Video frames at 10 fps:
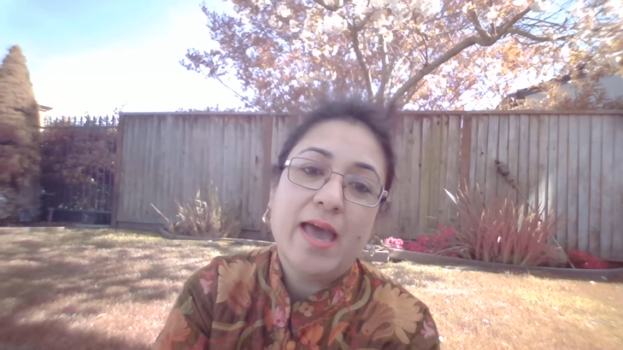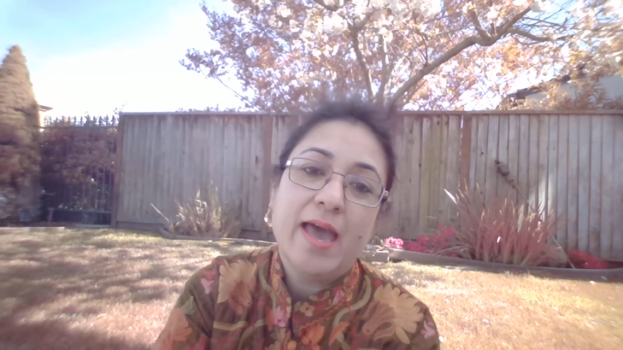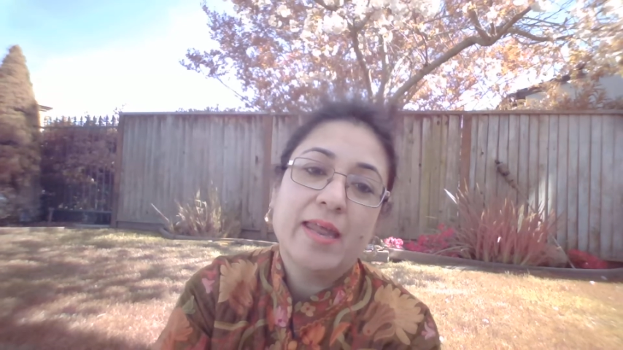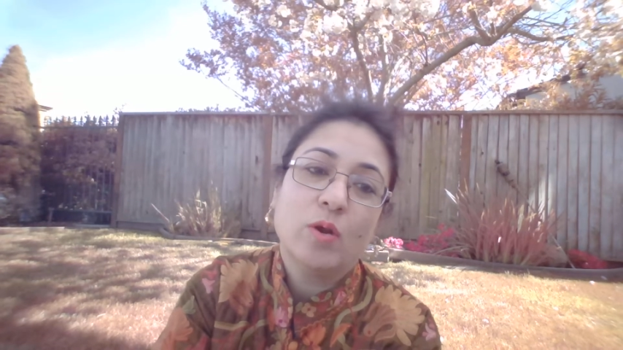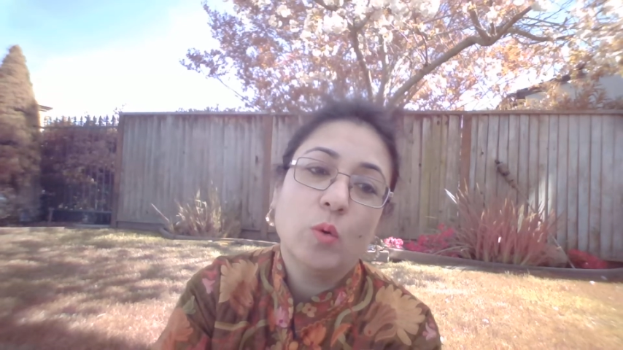
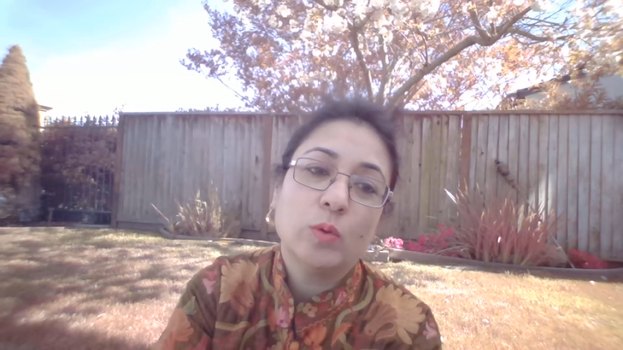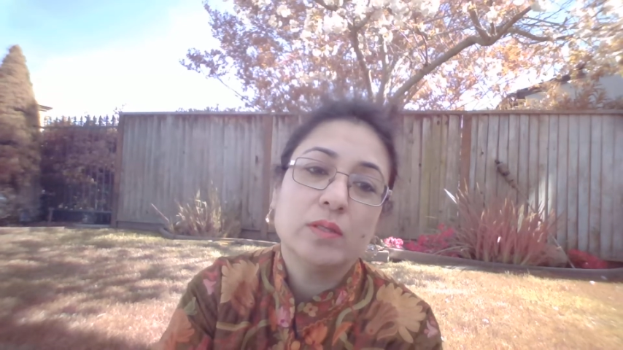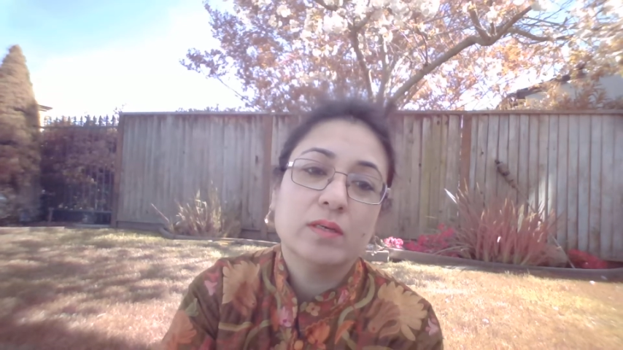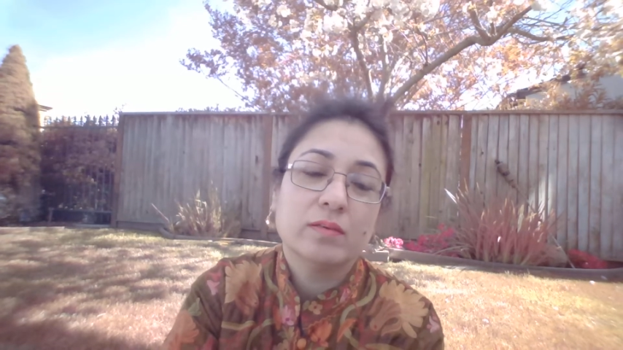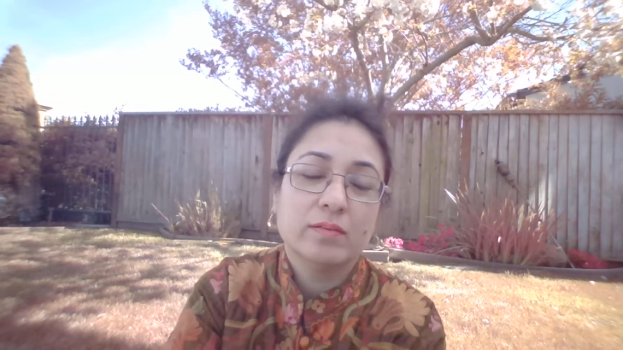and
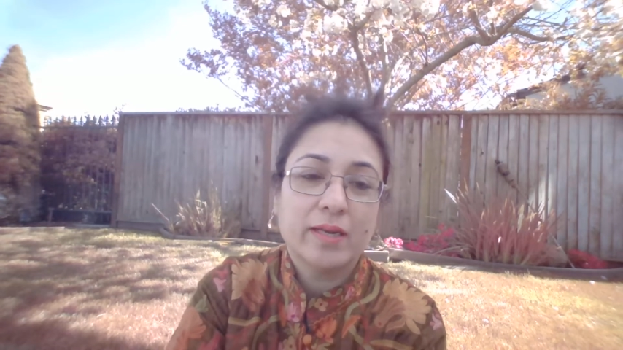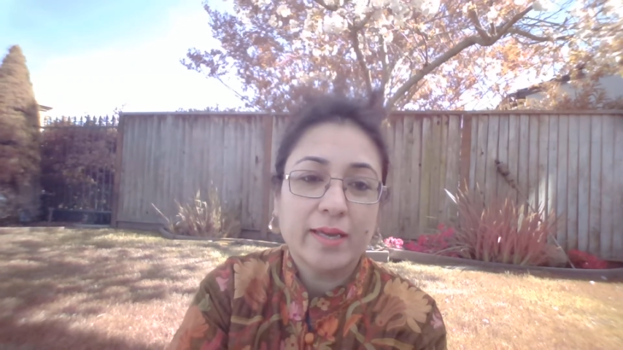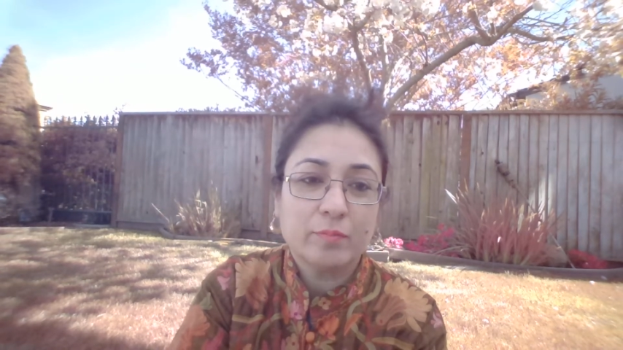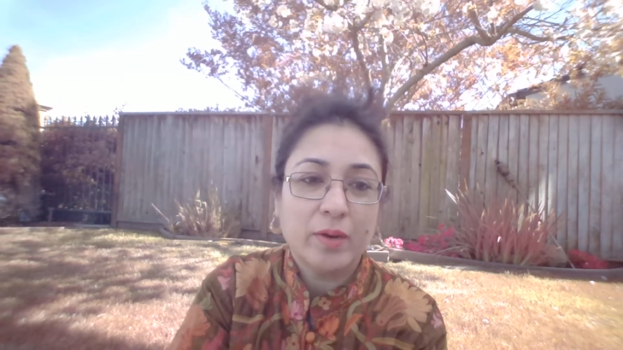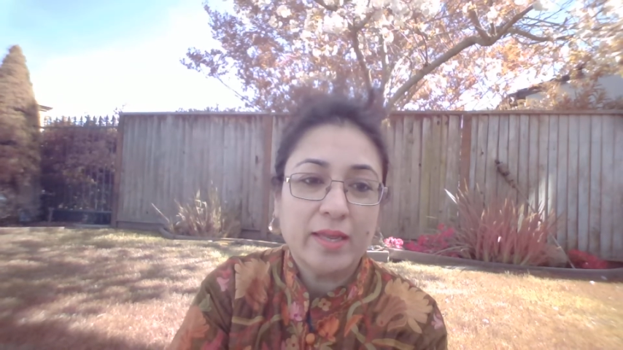all the
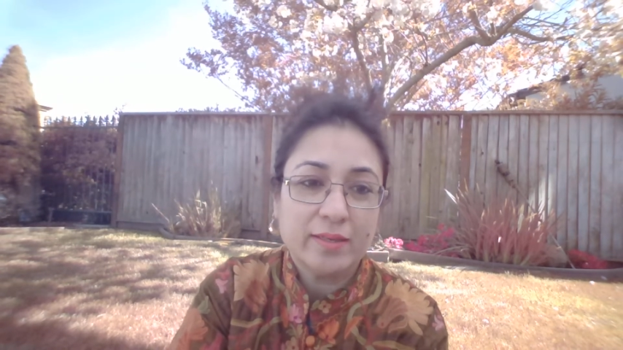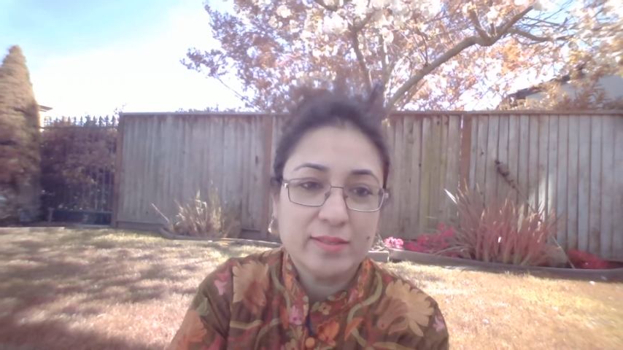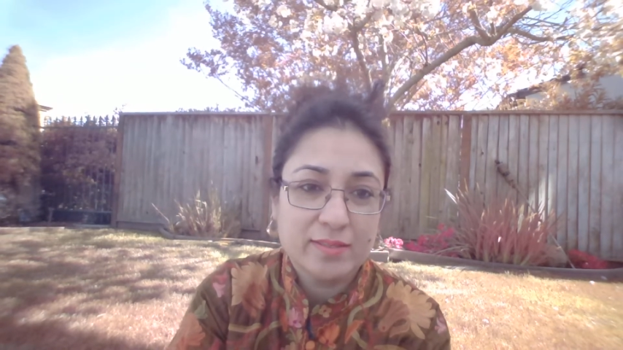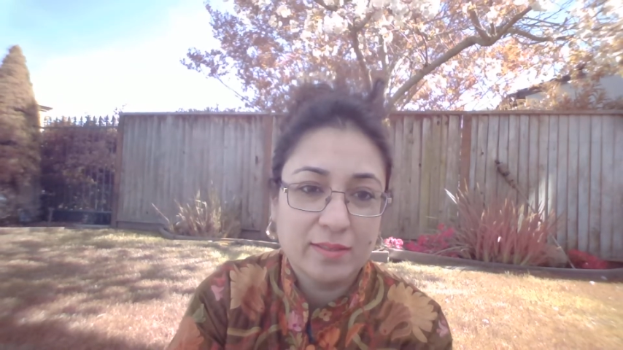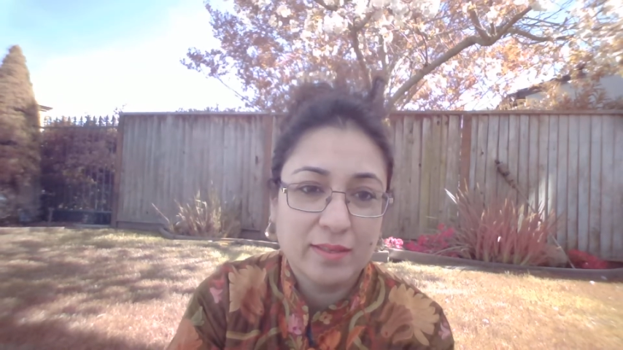9
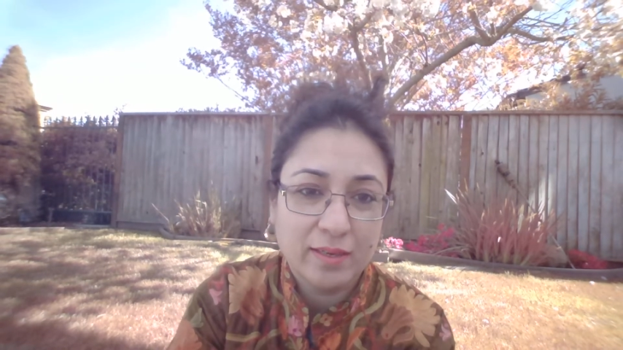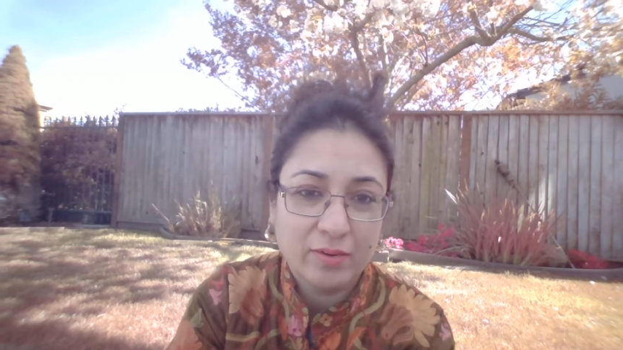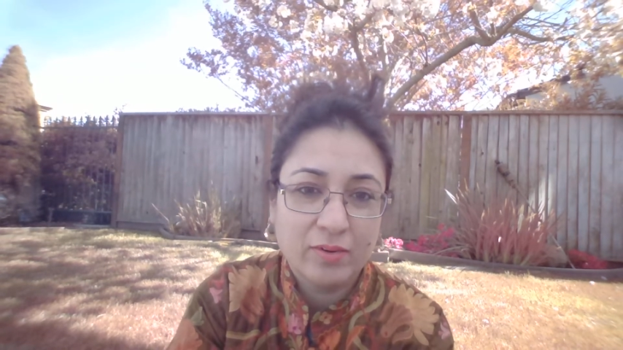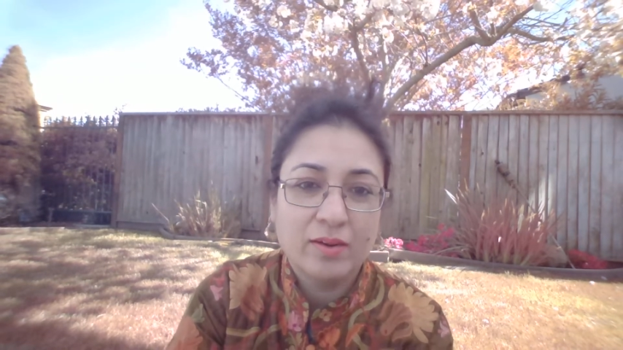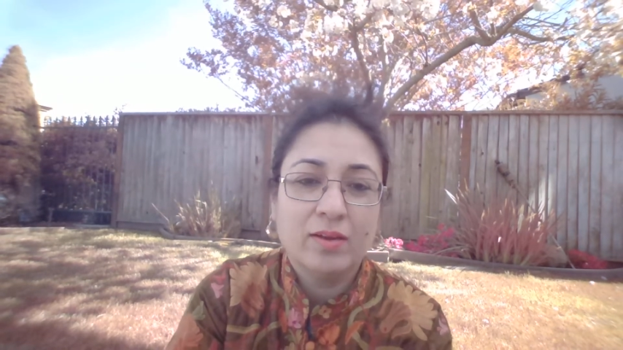planets are there,
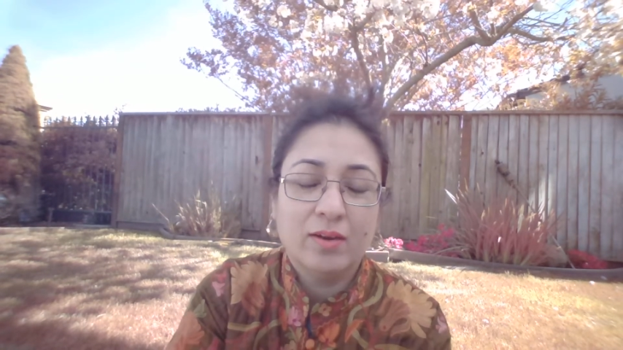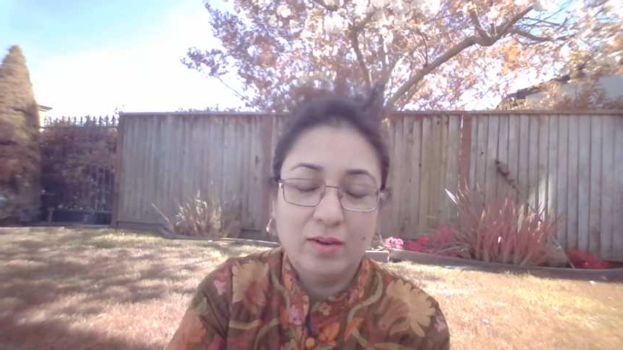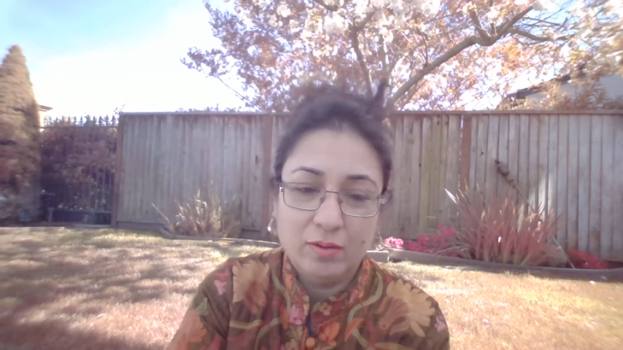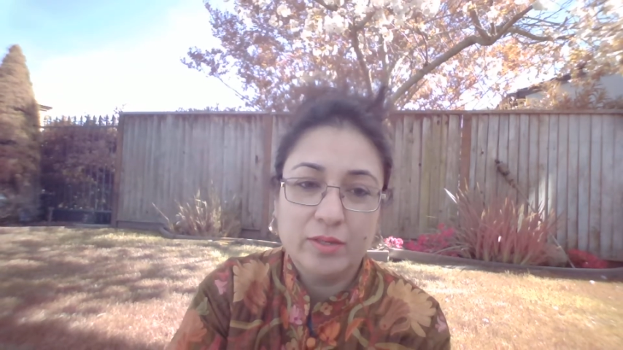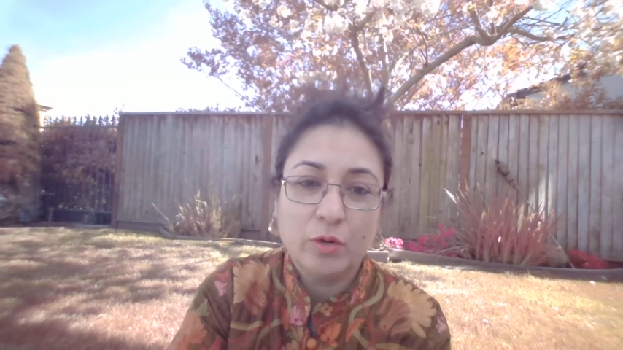
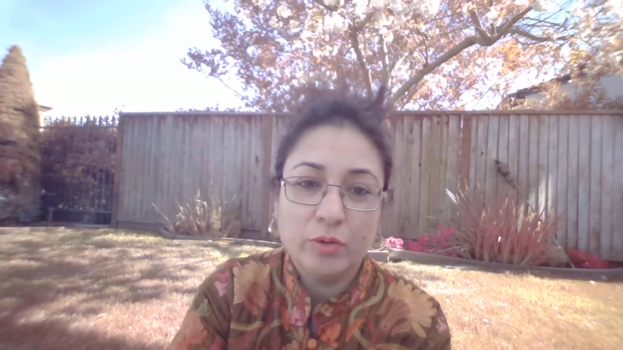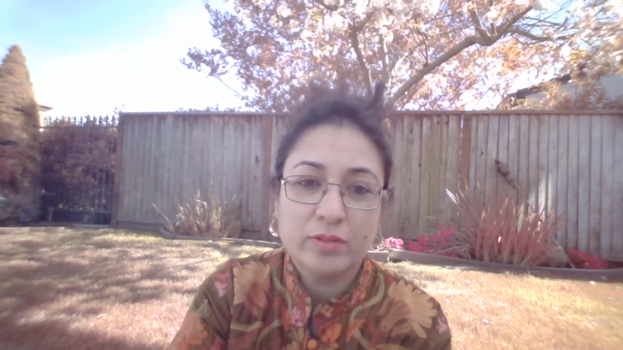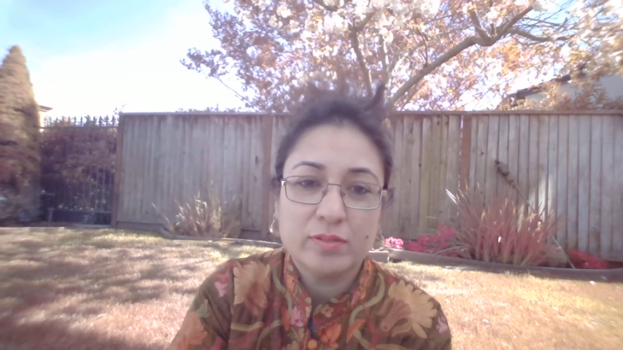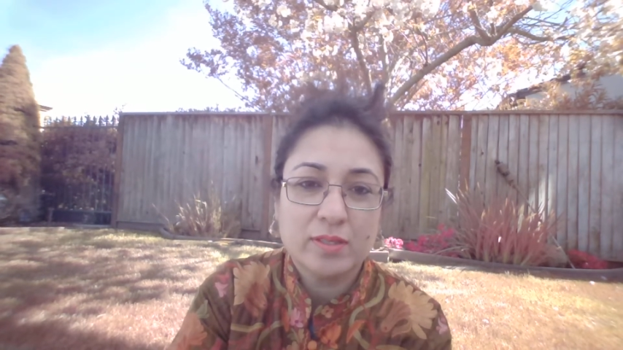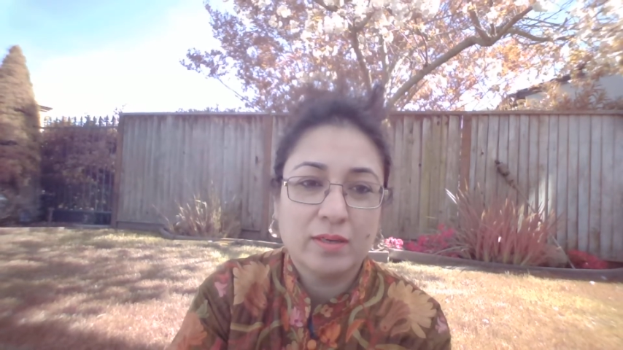
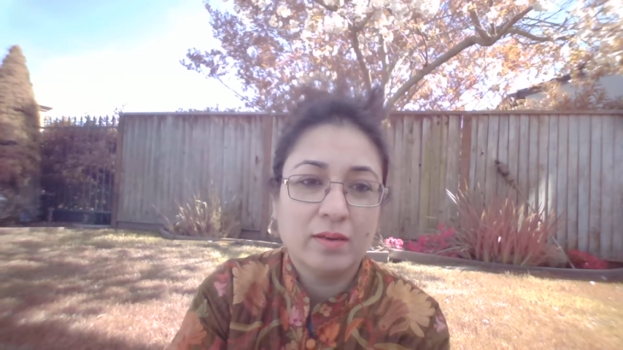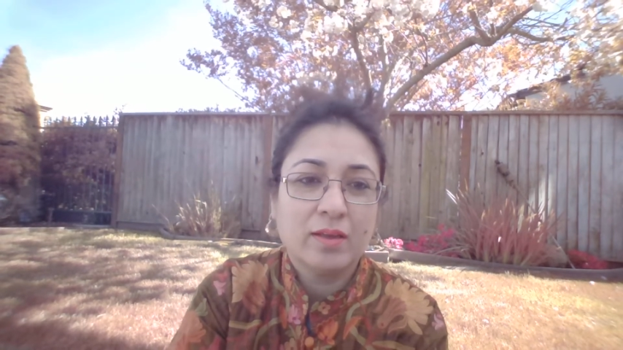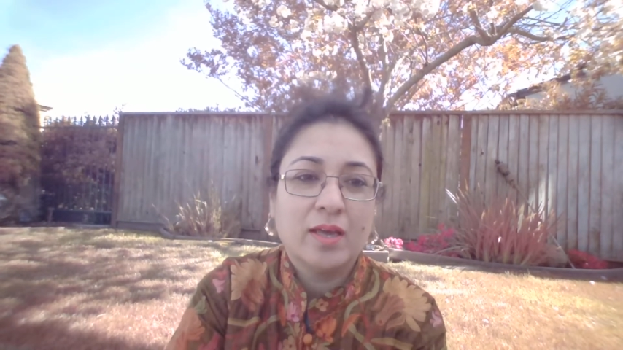including the sun.